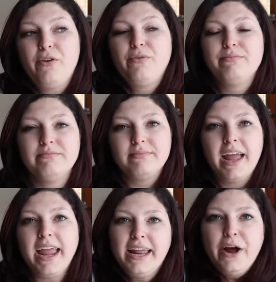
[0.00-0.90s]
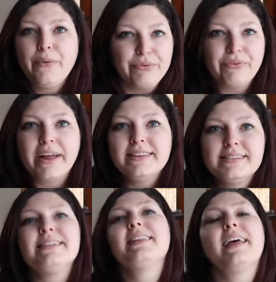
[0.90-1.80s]
know, hanging out with
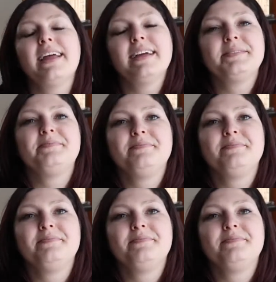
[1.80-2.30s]
friends and like,